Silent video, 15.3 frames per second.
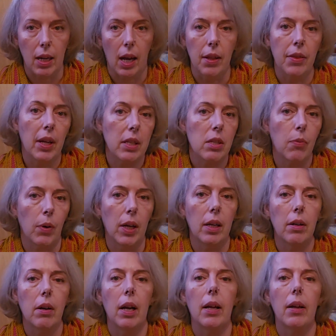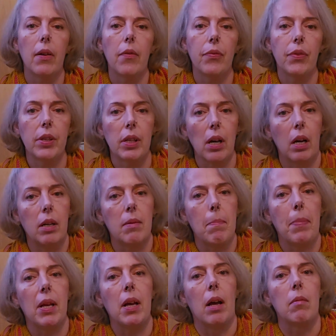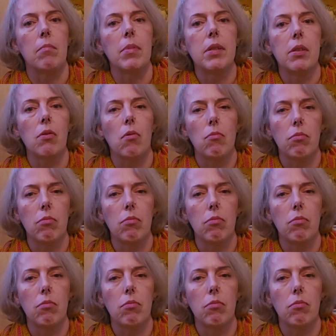And that's where the yarn becomes